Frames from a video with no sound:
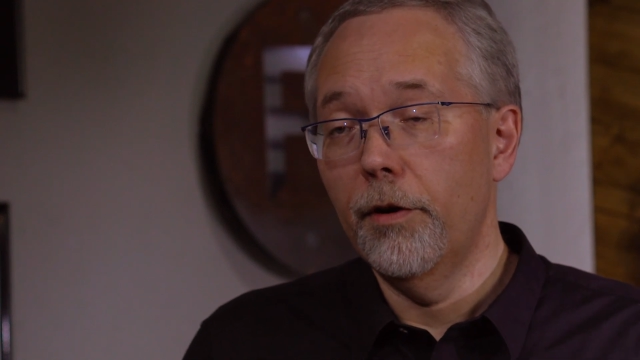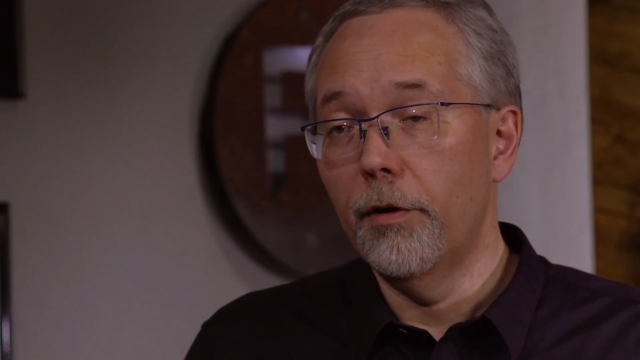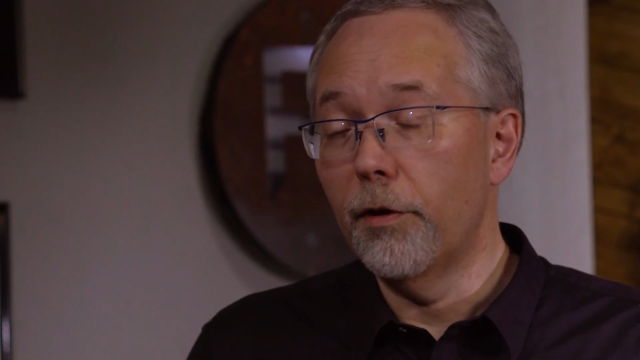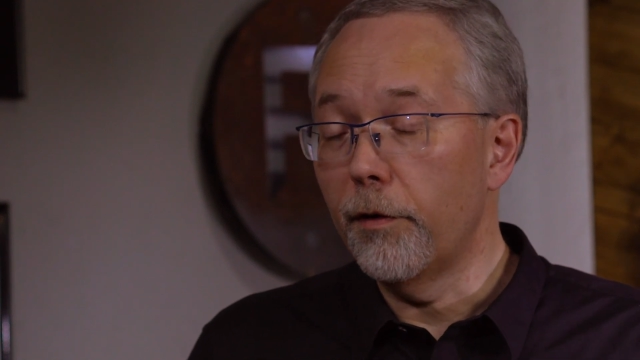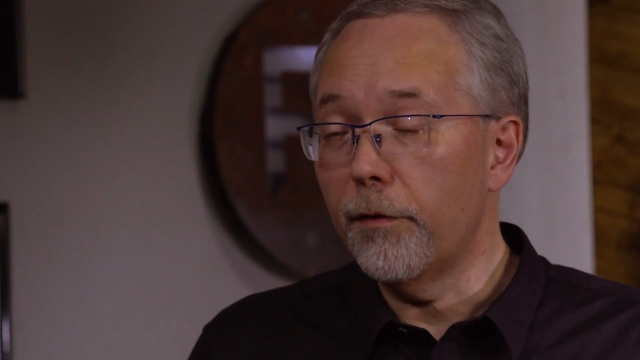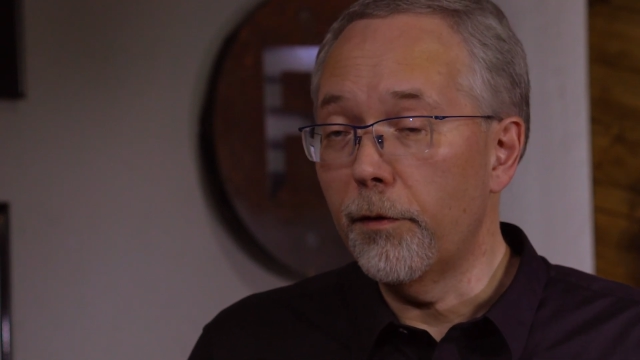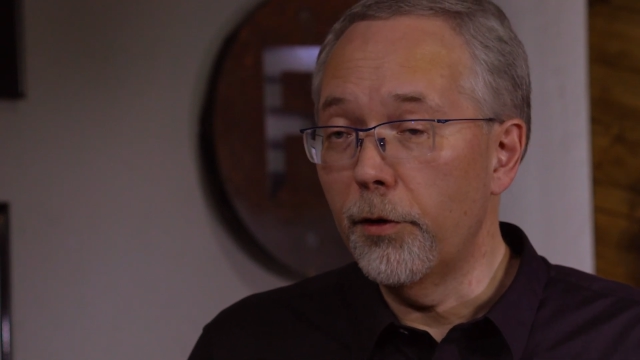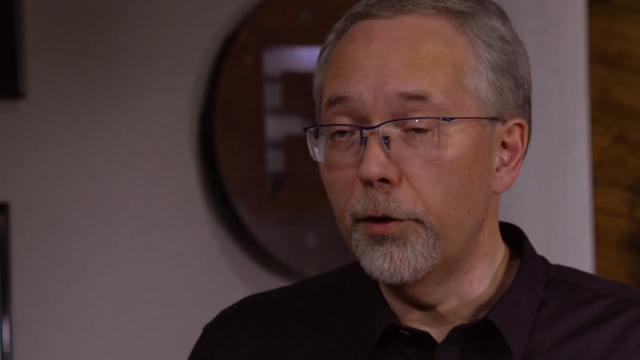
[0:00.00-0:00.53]

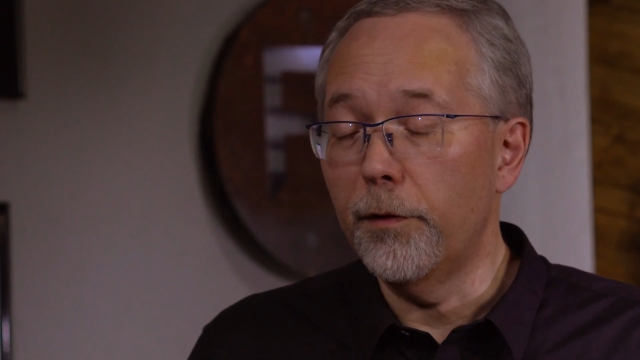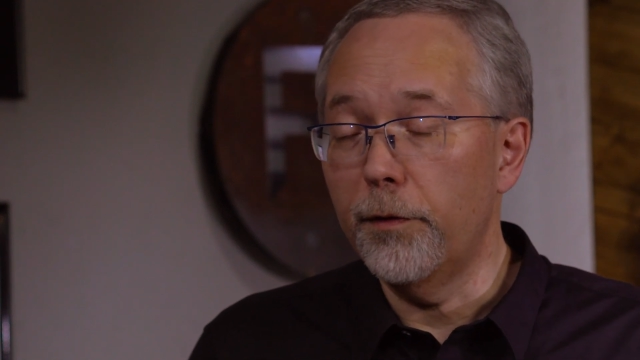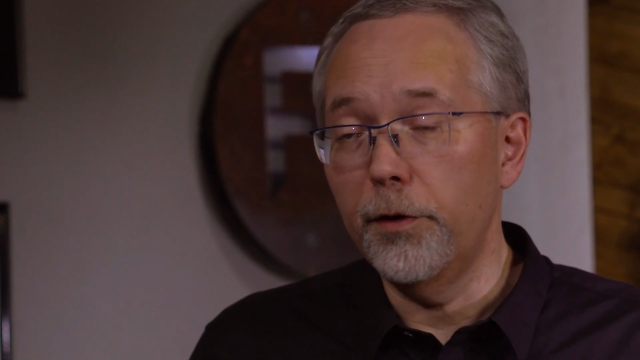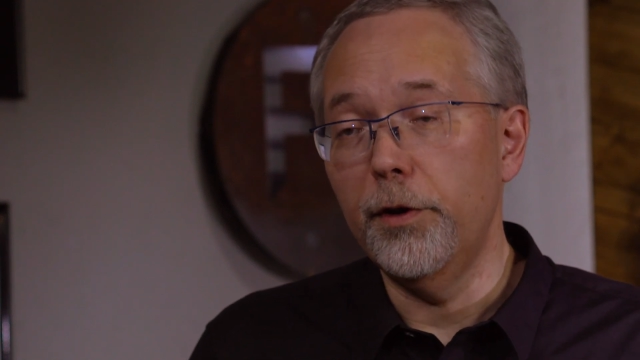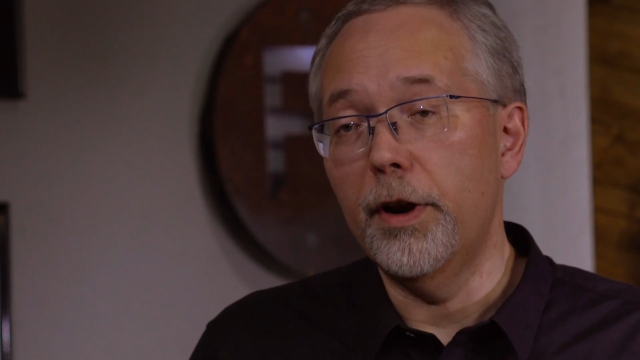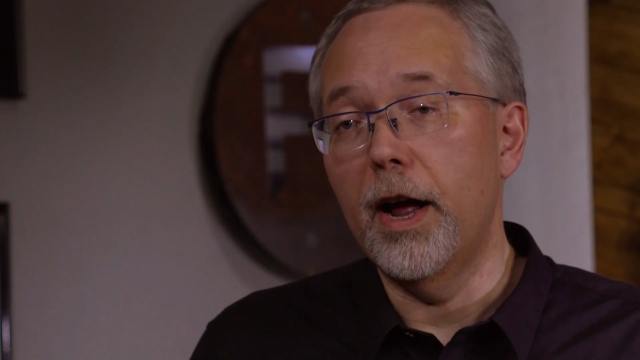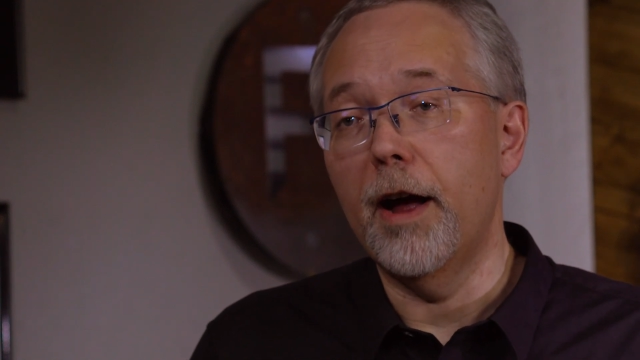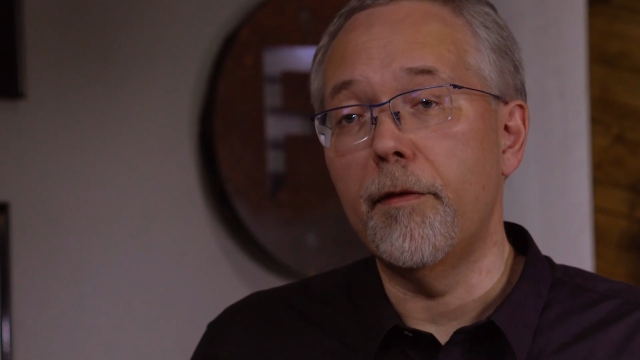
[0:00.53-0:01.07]
or for the
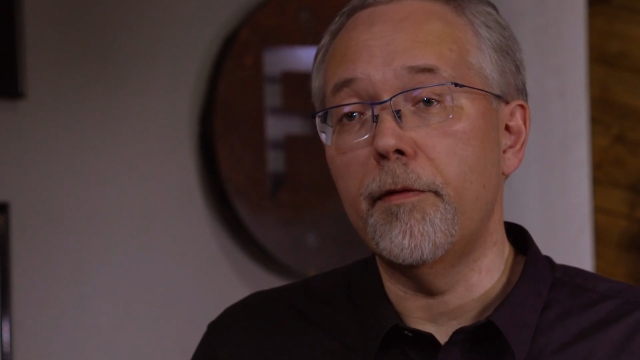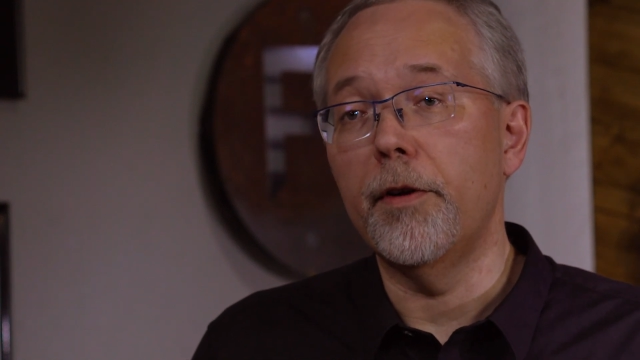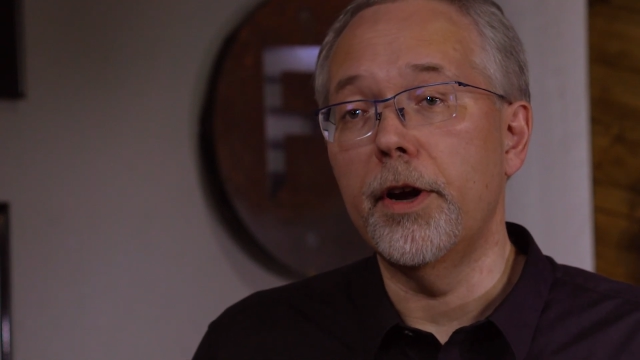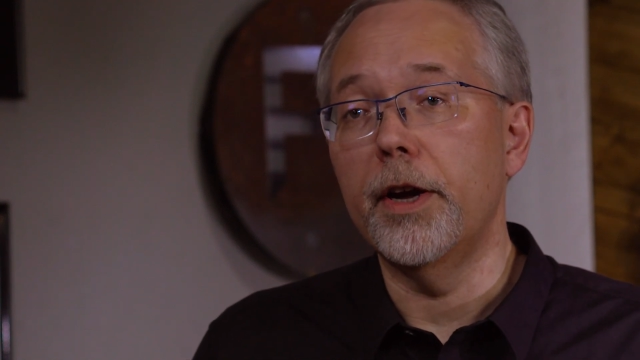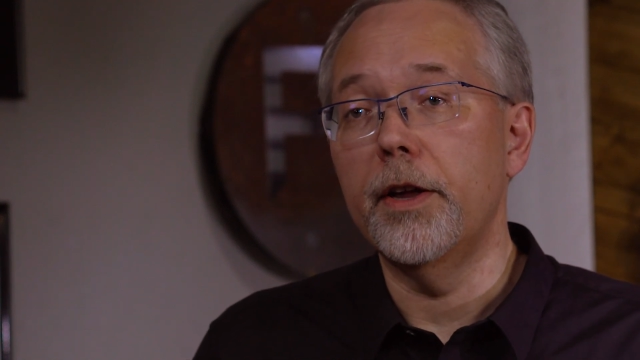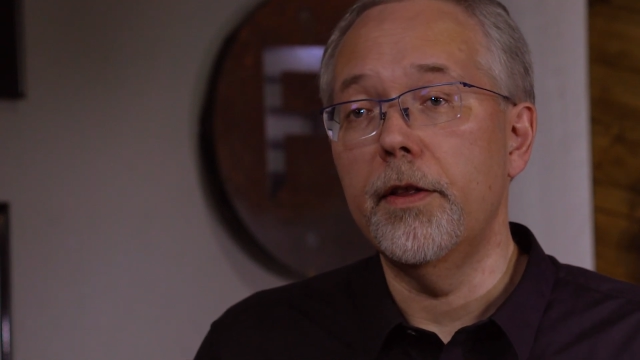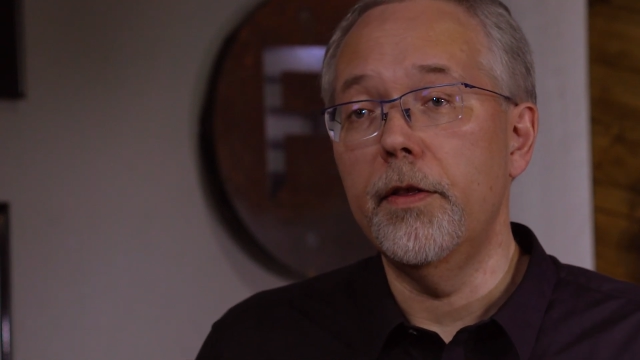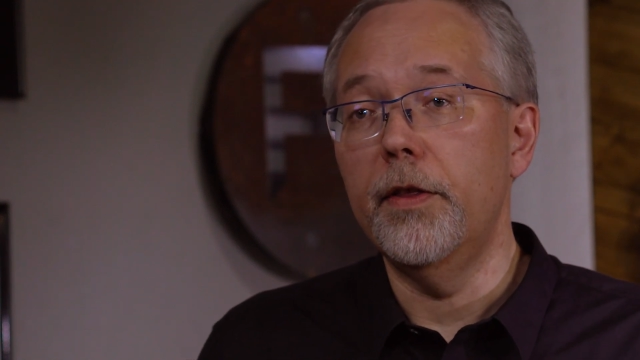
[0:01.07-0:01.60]
food
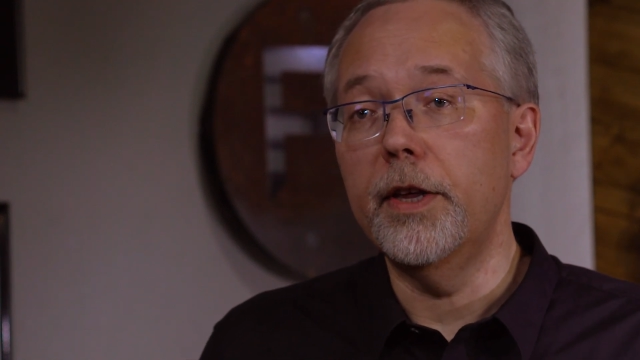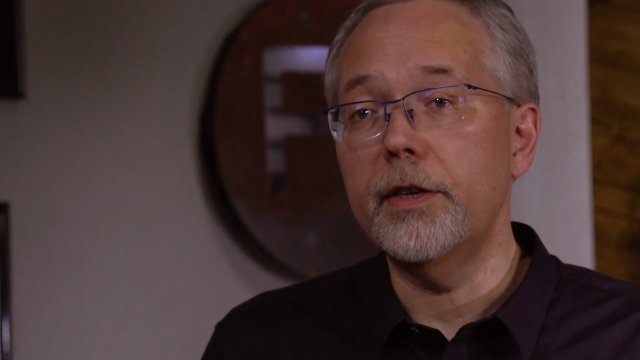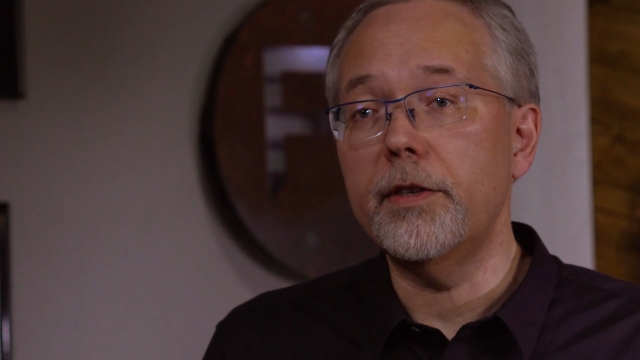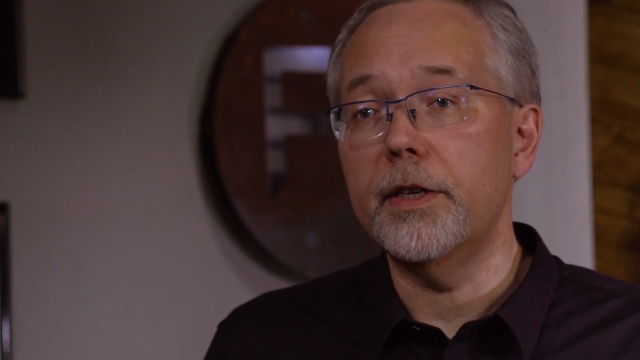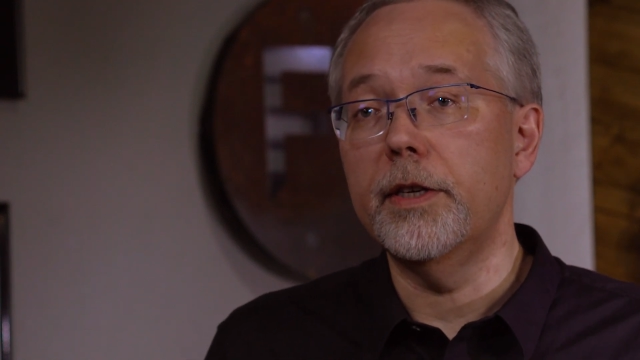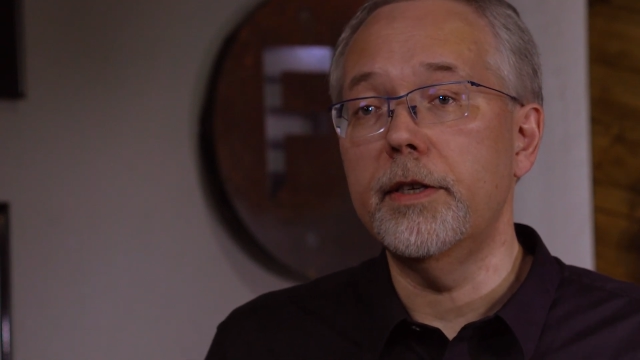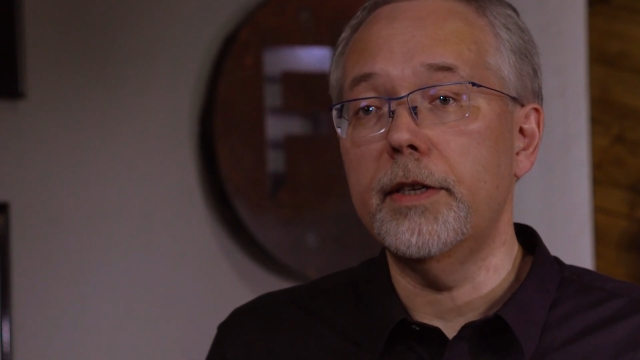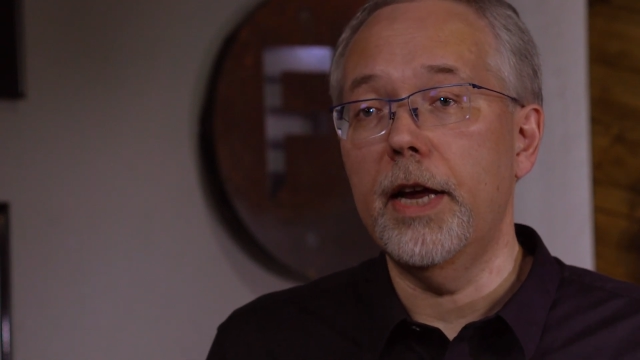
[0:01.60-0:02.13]
offering.
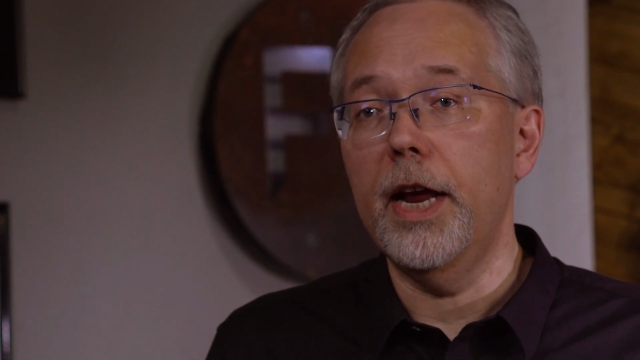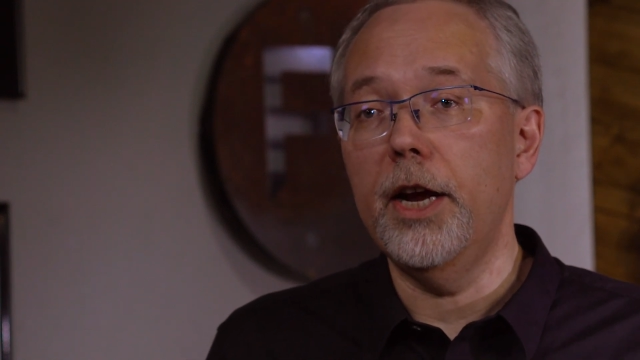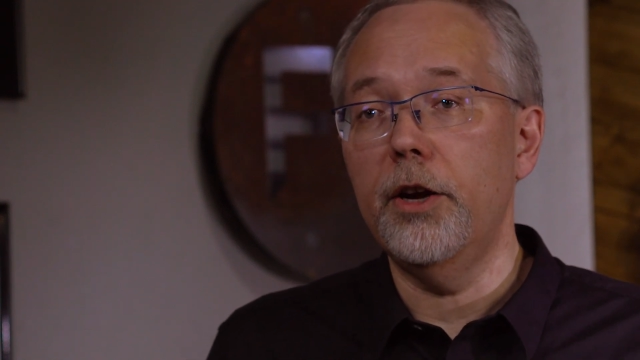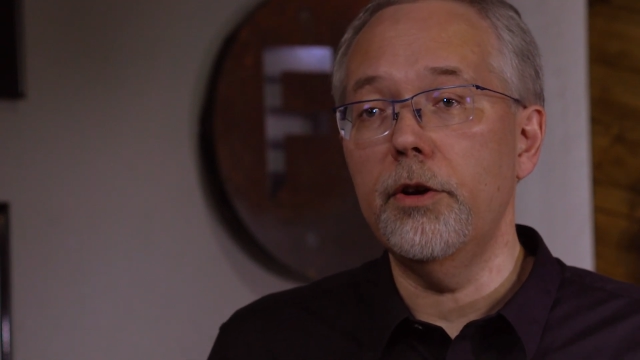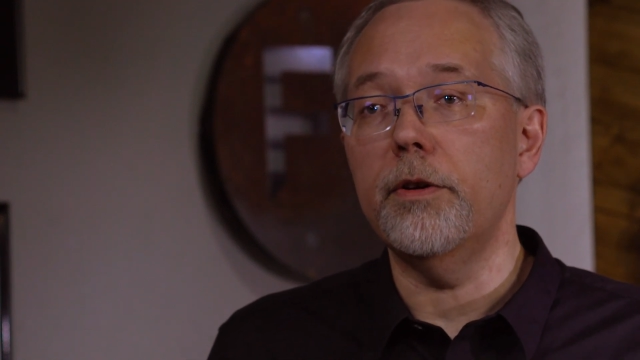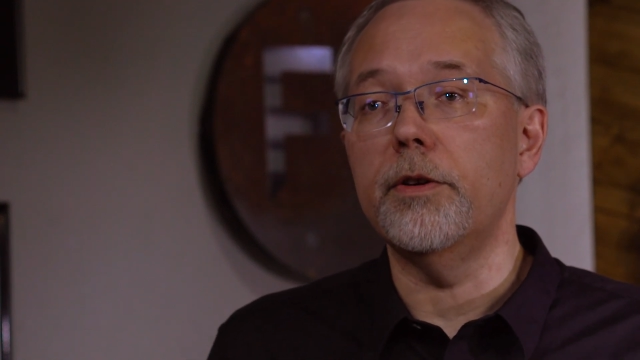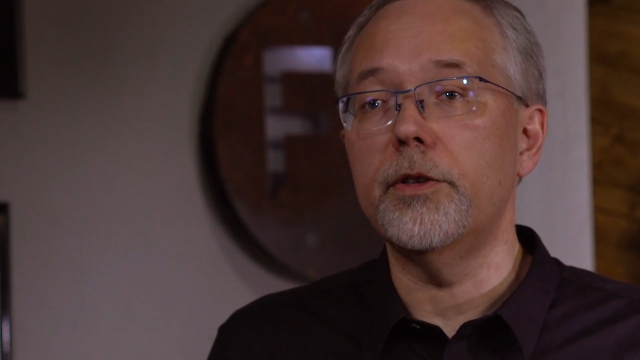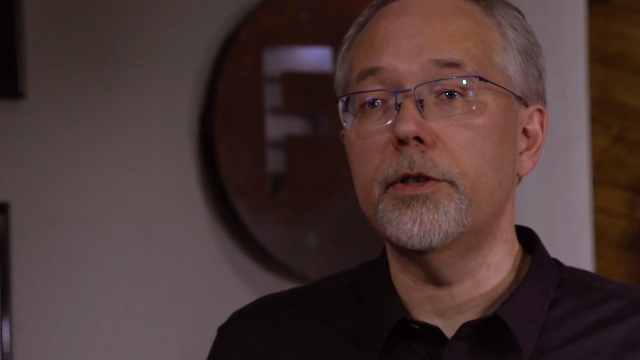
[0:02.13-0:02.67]
This is a
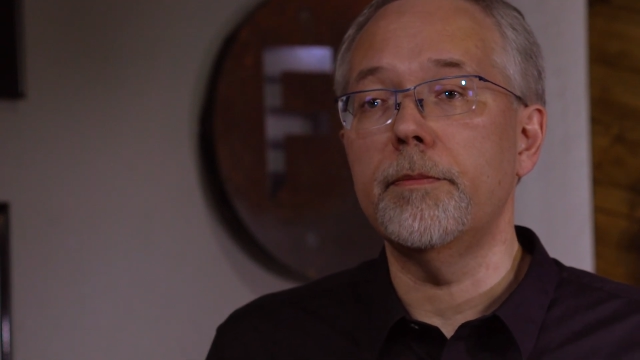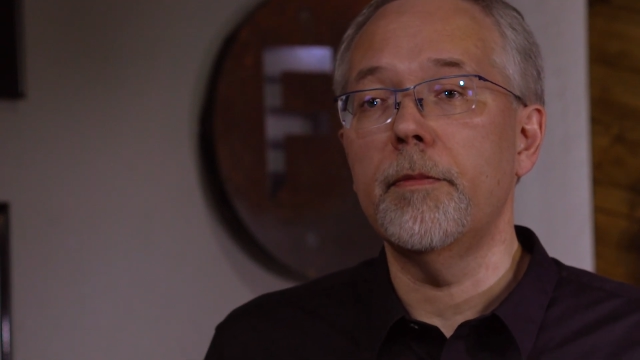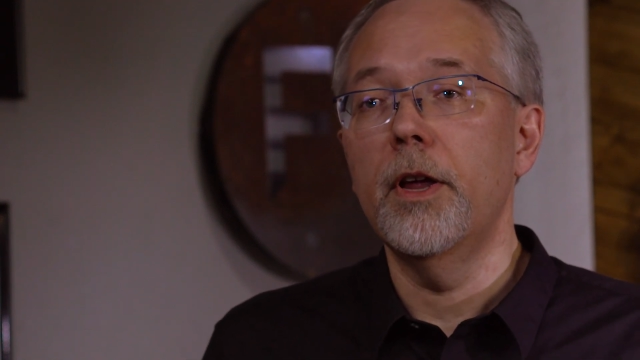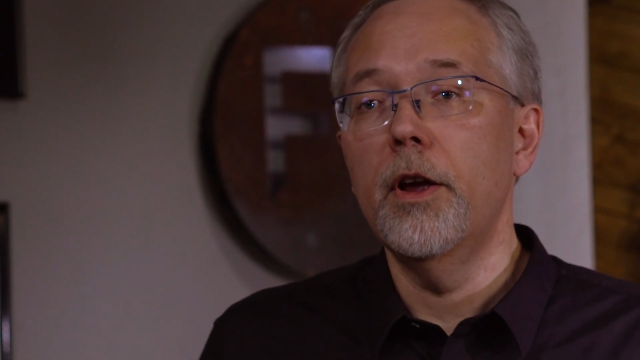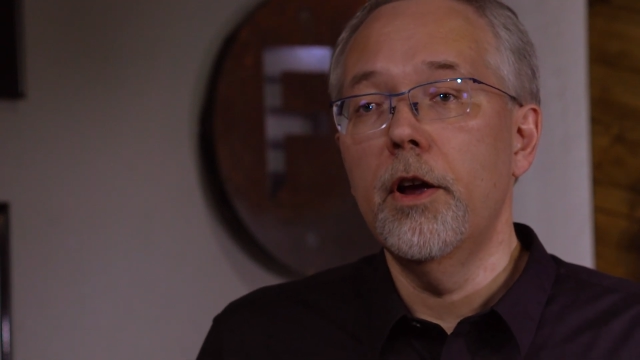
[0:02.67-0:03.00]
goose.